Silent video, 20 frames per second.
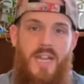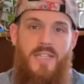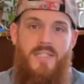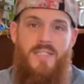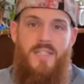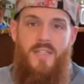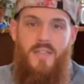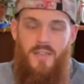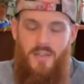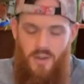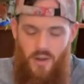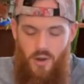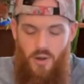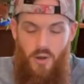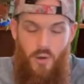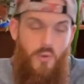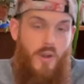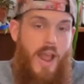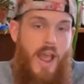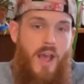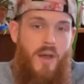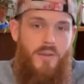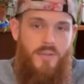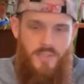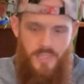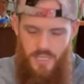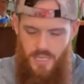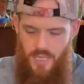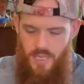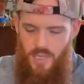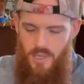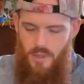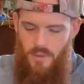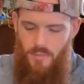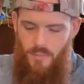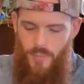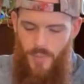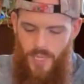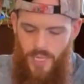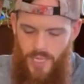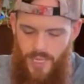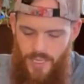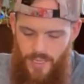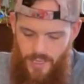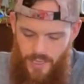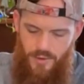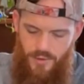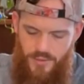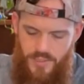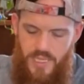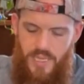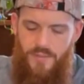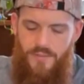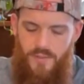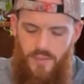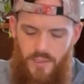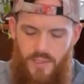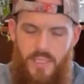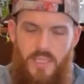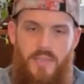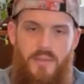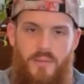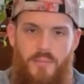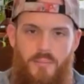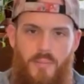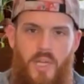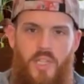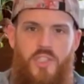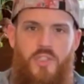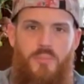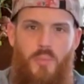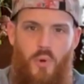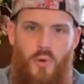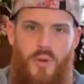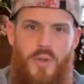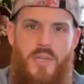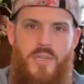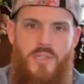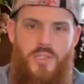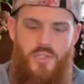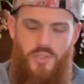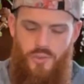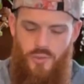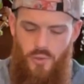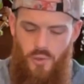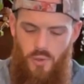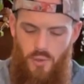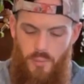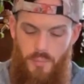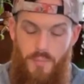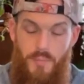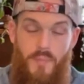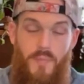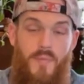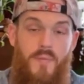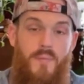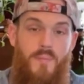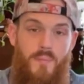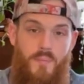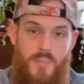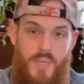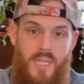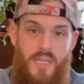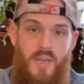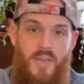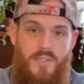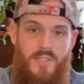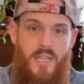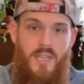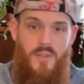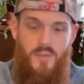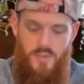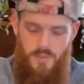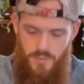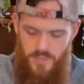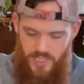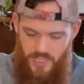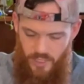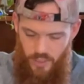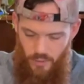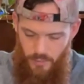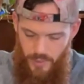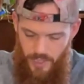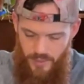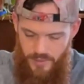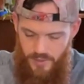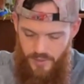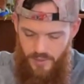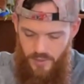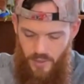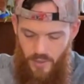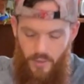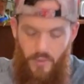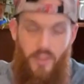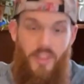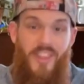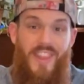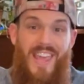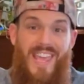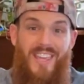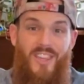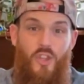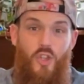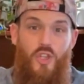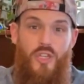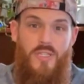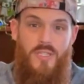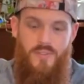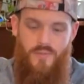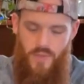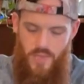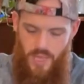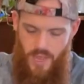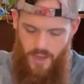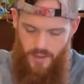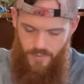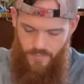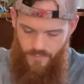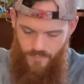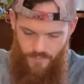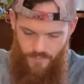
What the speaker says: gnats that are around, but they're definitely much more in control because I use mosquito bits, so thank goodness for that.